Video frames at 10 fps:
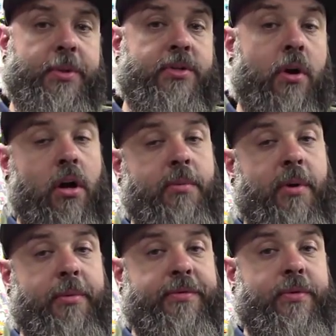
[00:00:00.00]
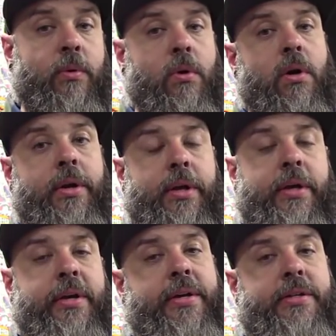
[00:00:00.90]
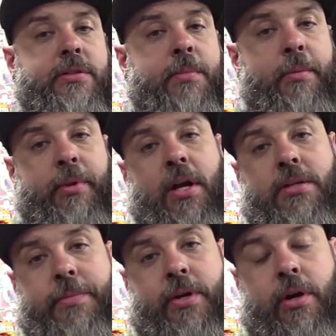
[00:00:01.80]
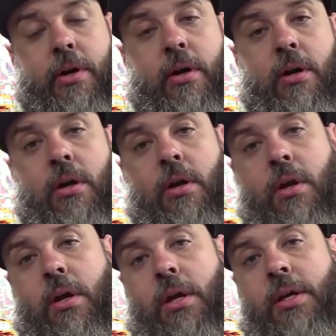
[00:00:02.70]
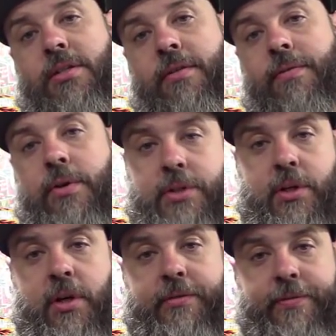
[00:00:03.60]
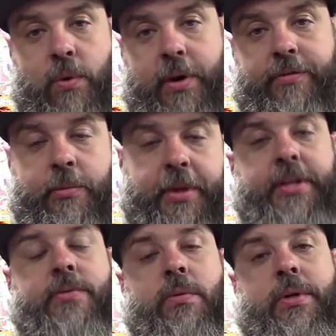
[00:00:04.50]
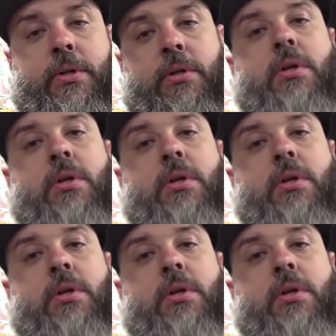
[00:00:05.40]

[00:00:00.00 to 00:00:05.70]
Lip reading: me talk about before is my plasma cutter. It's a VersaCut 40 from Eastwood.